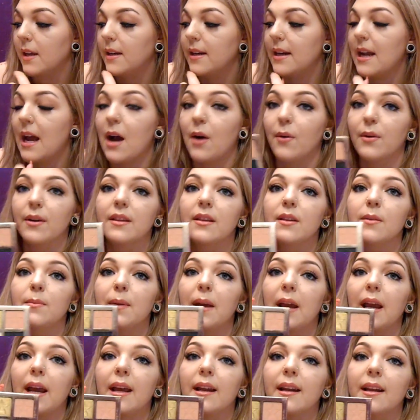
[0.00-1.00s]
Now in the
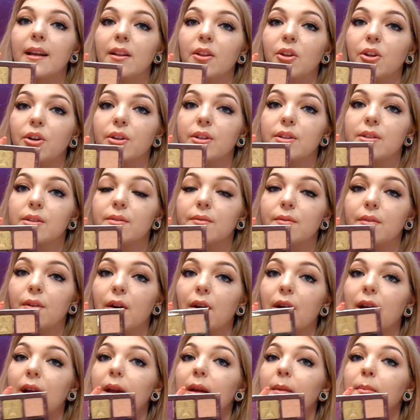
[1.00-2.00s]
pan, it looks
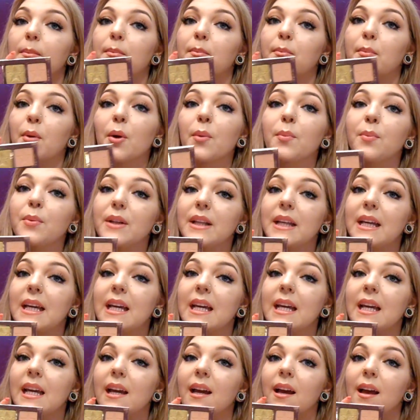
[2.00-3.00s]
very
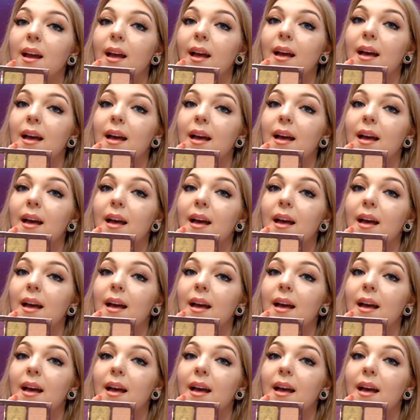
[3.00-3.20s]
purpley